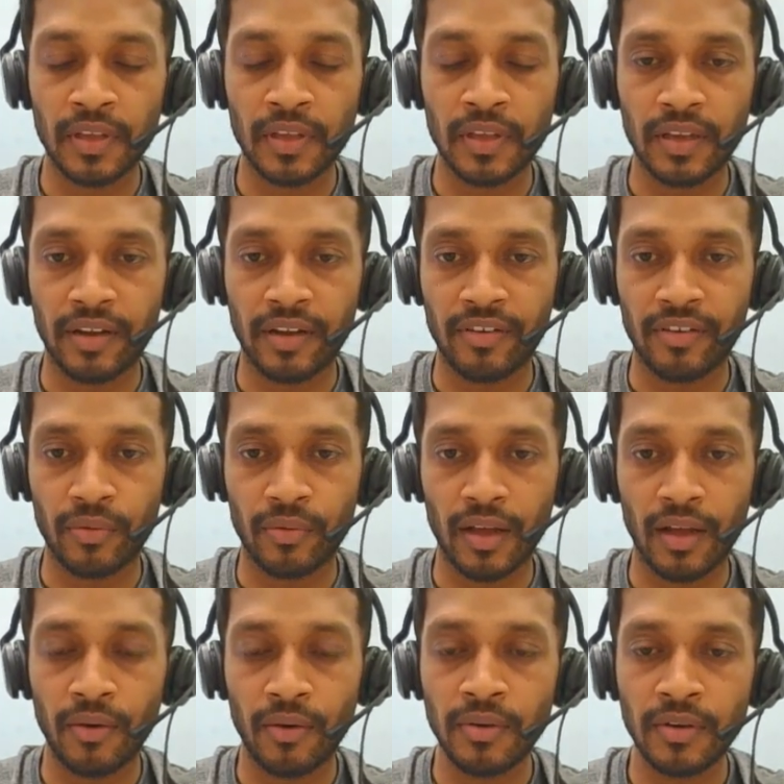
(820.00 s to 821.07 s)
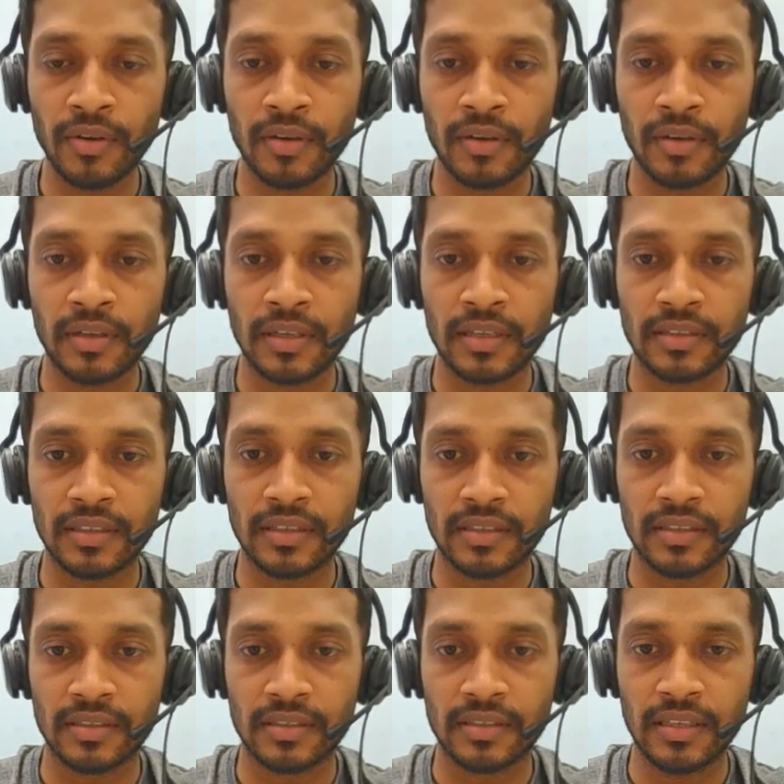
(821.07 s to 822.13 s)
revenue account. This
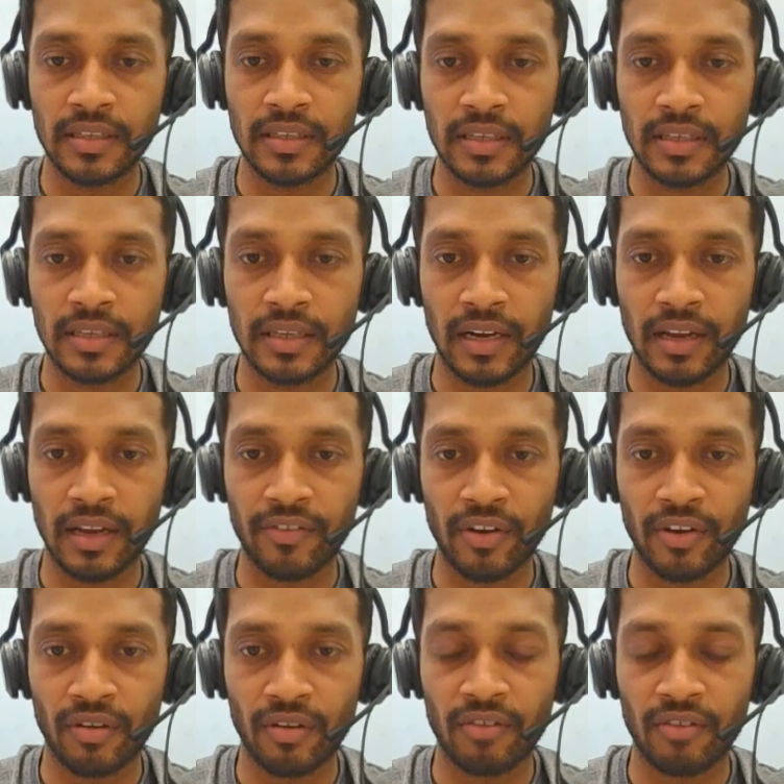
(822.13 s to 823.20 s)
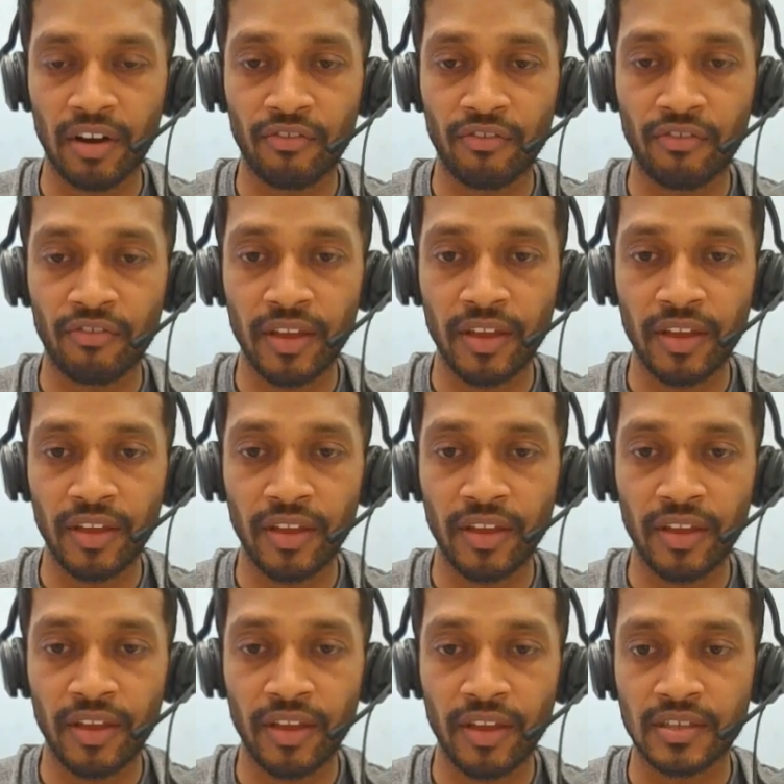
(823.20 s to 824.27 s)
is the revenue account
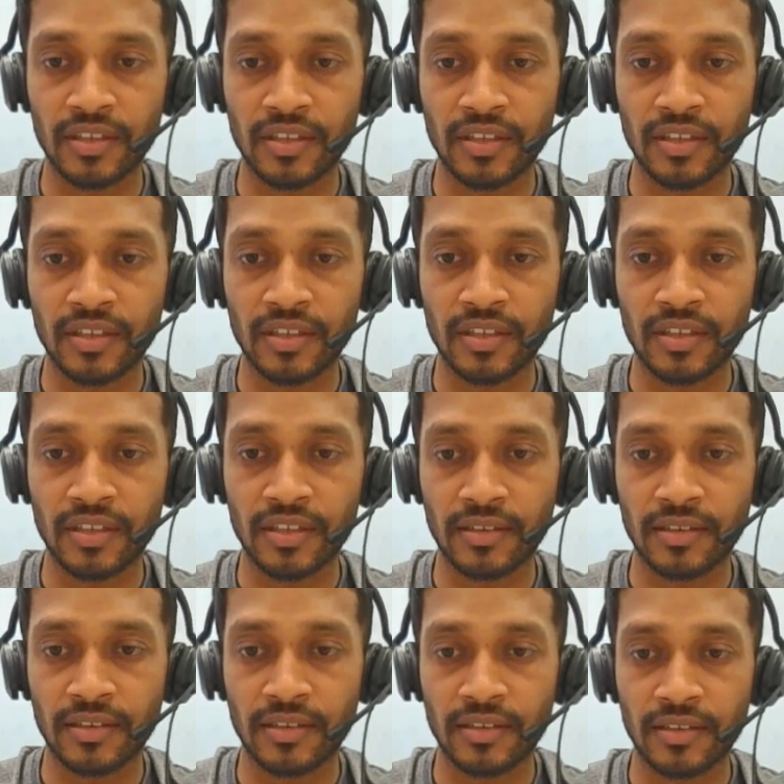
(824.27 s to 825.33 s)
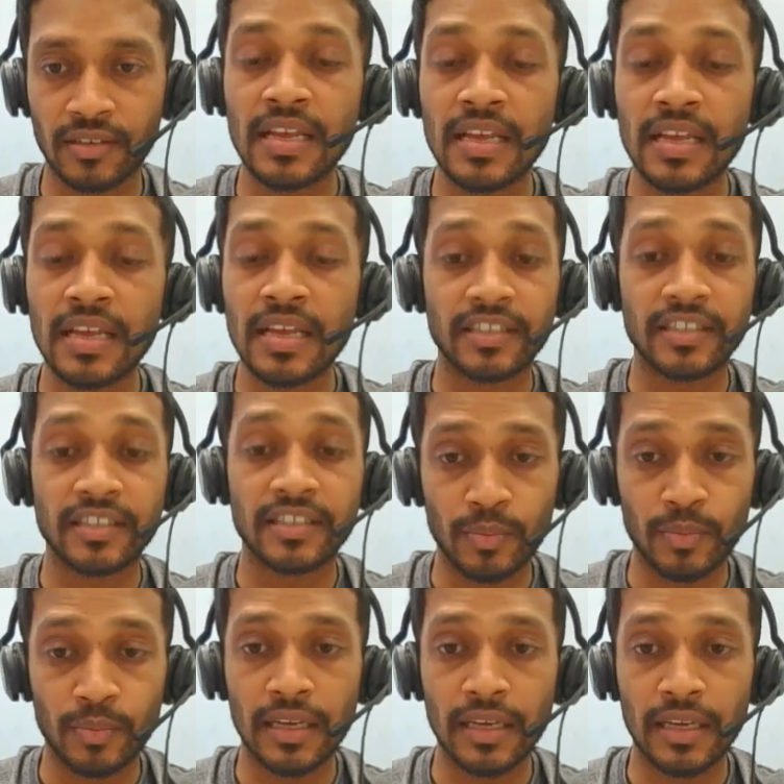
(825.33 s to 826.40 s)
1530 contractual receivable
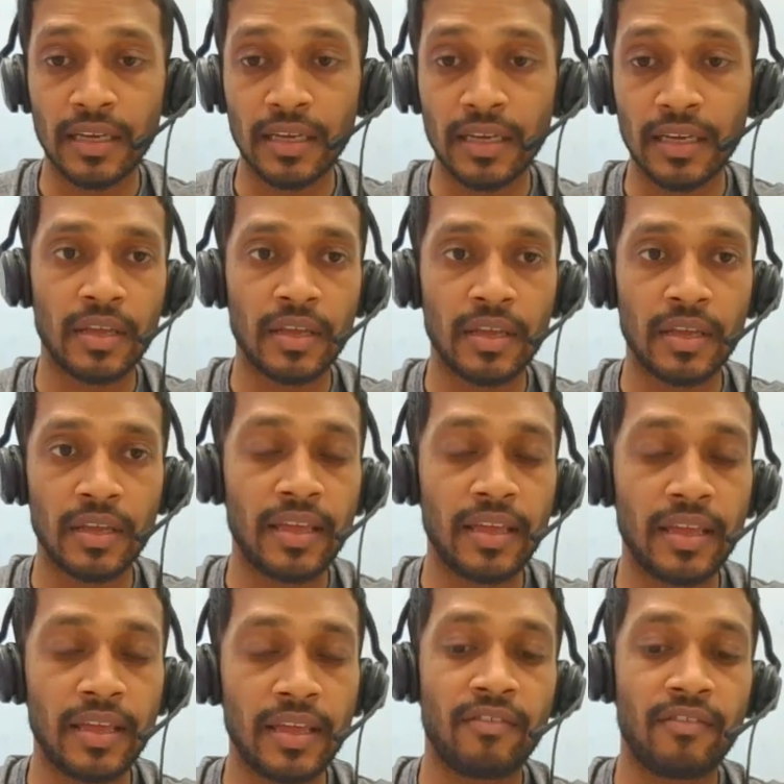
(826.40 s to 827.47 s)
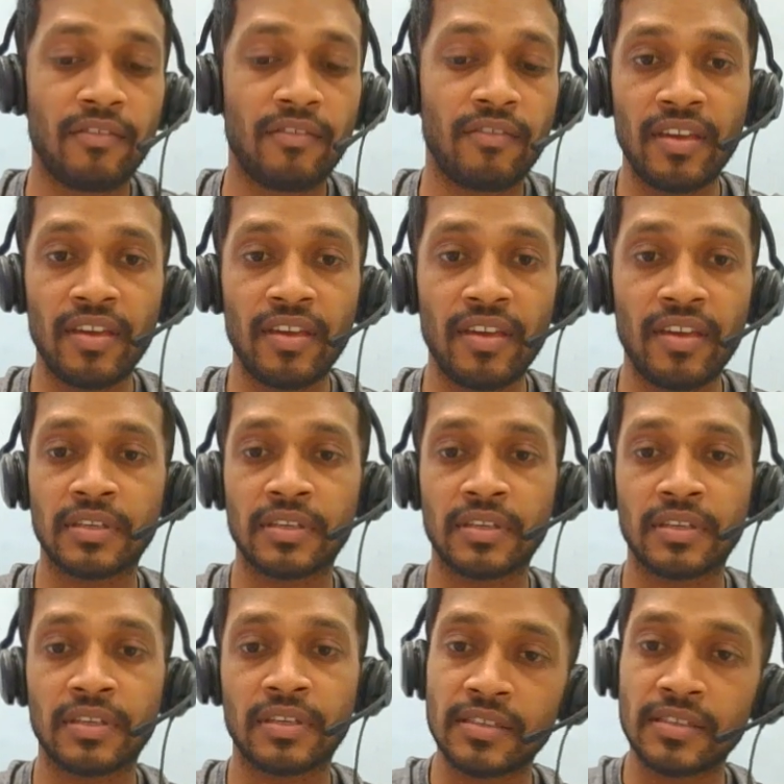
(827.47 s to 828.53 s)
account. Then where we have to set up
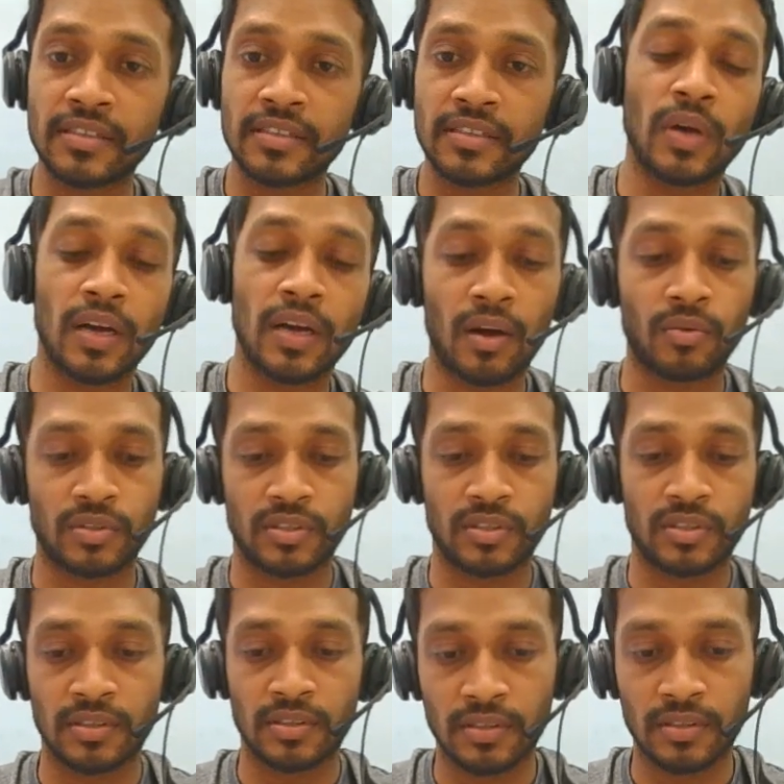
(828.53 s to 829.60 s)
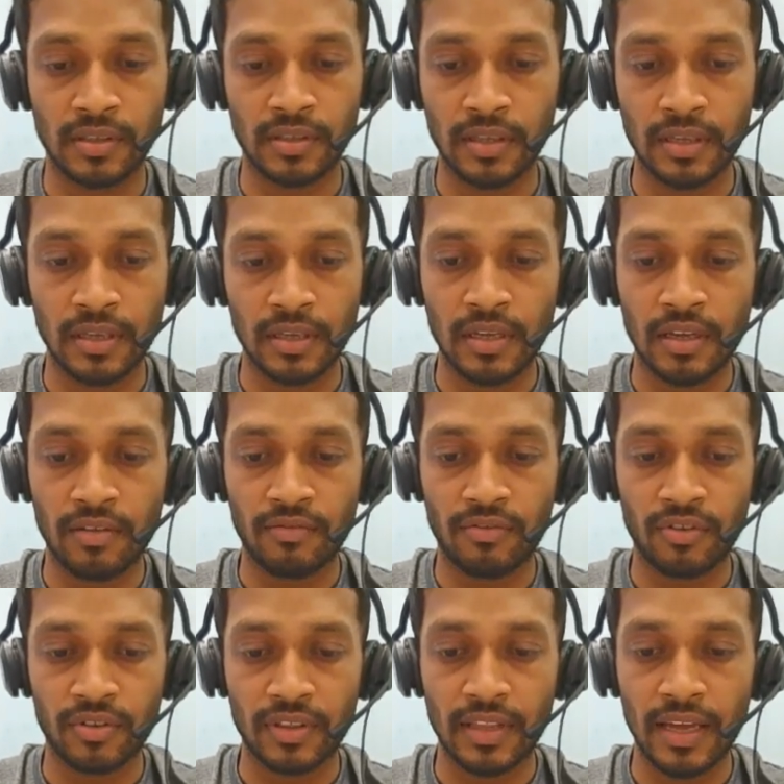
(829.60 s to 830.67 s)
these two accounts,
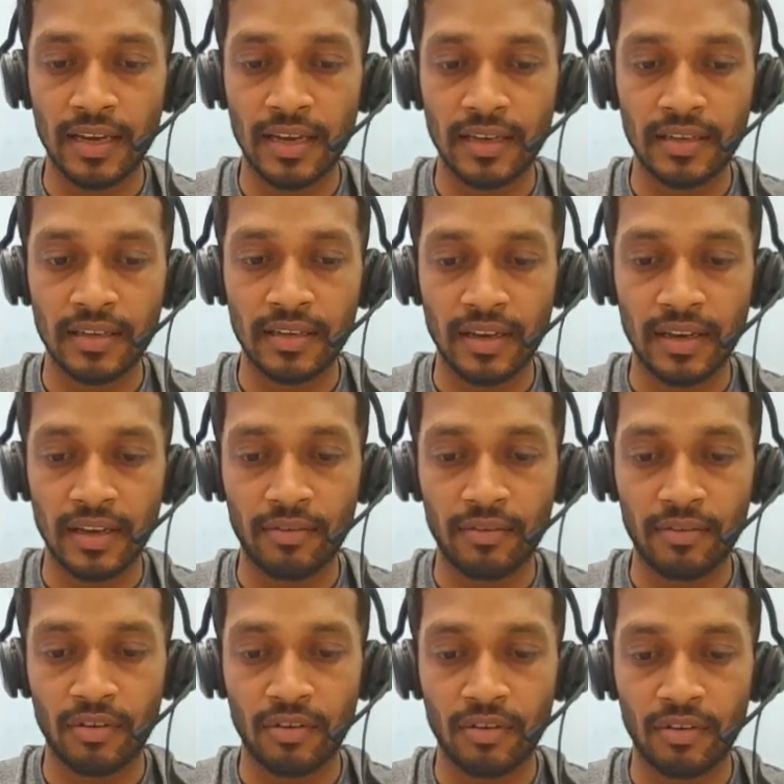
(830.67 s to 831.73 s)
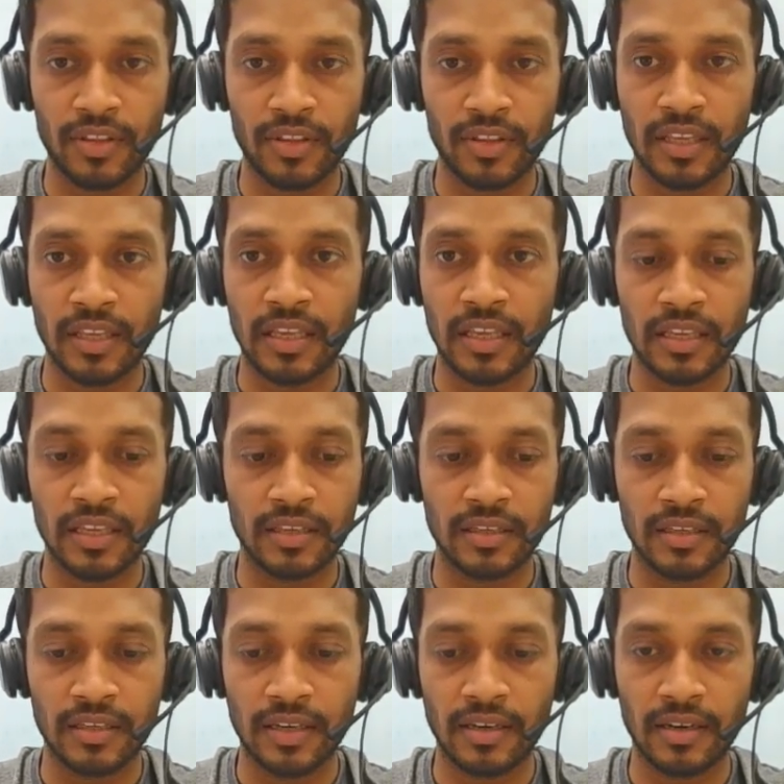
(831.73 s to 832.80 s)
for that we'll have to go for the
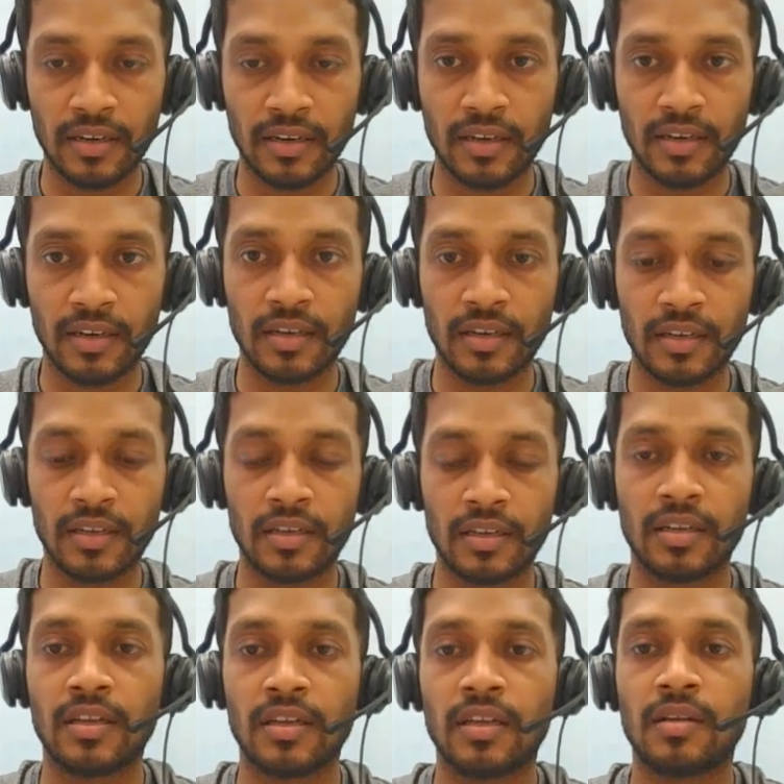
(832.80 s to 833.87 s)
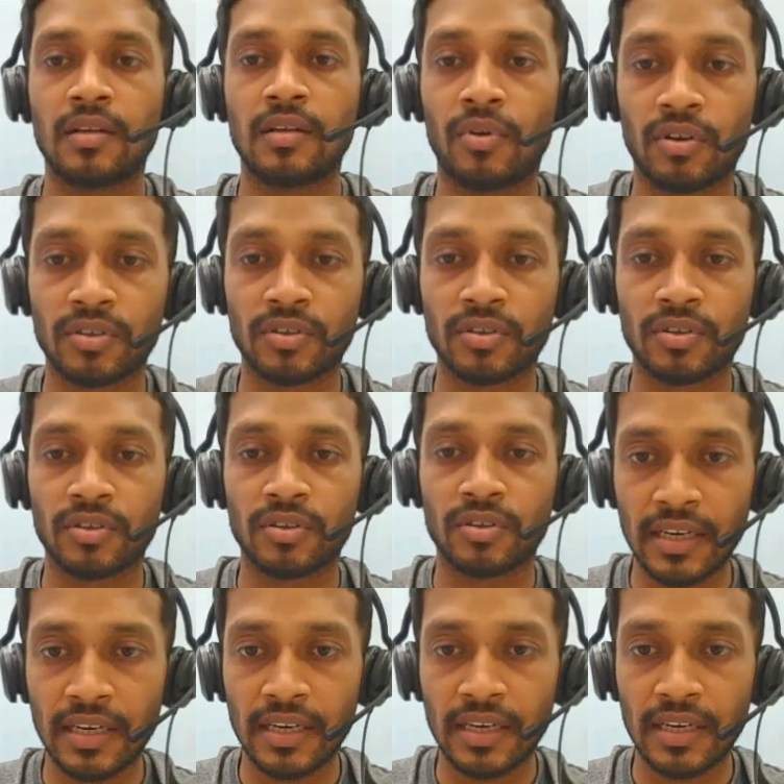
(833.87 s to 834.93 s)
general posting
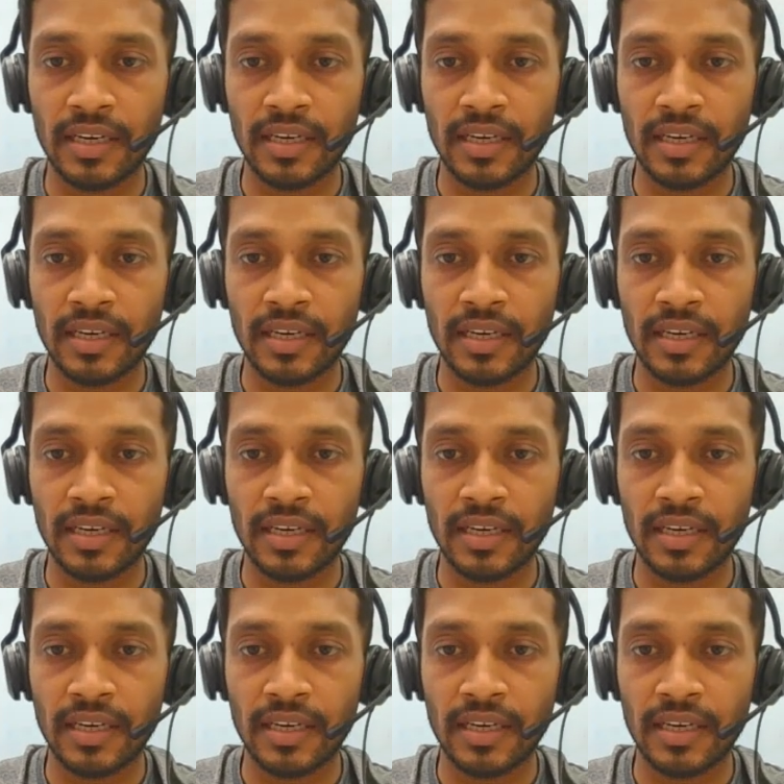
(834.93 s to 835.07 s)
setup,